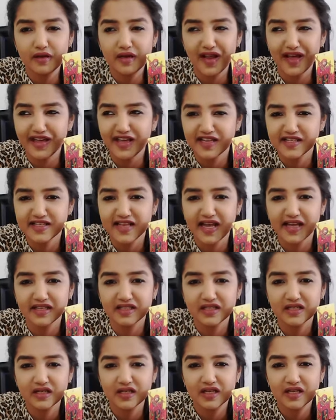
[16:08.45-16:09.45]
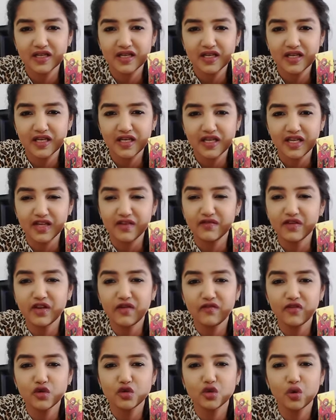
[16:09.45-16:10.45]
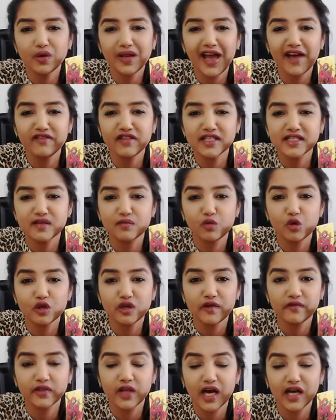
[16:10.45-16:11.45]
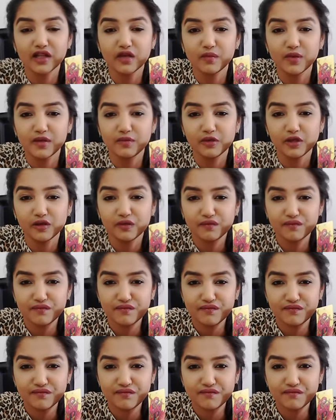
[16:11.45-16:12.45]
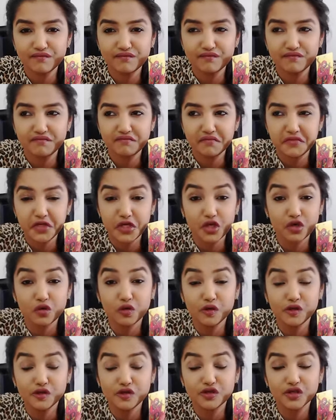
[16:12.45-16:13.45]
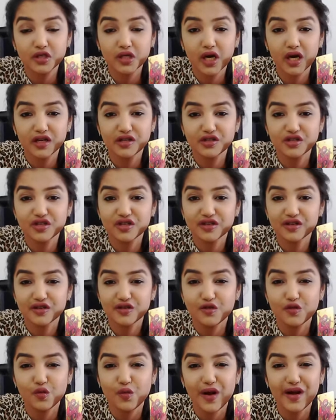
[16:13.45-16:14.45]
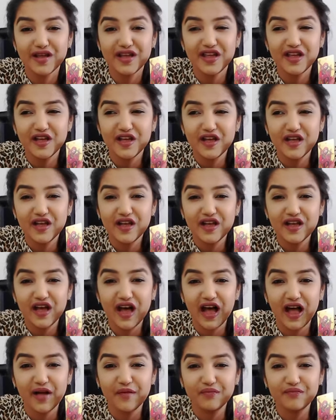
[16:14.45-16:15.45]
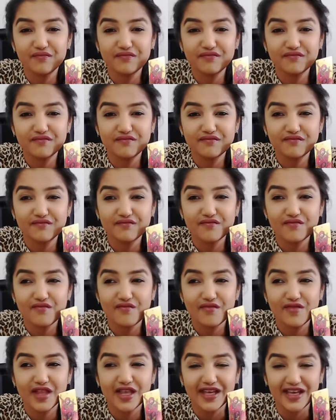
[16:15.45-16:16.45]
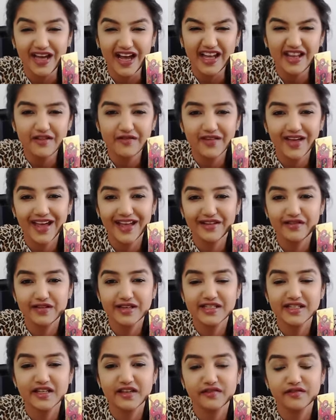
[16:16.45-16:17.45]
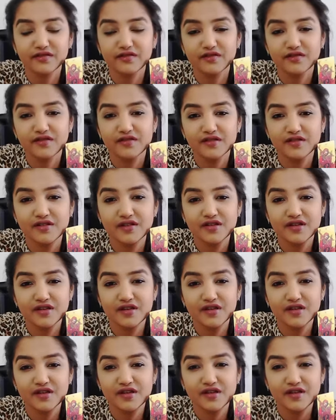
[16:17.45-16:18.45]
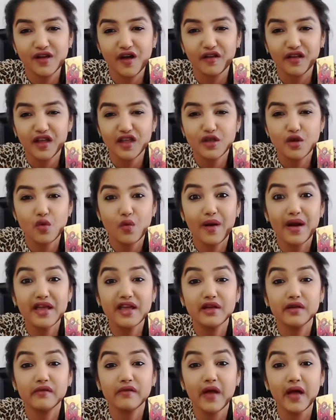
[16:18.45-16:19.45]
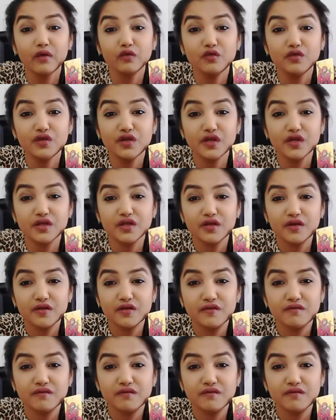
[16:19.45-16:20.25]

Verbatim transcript: Like I said, even if you don't have the support of the other people you're going to charge you're very um, kind of aggressive okay you're very grounded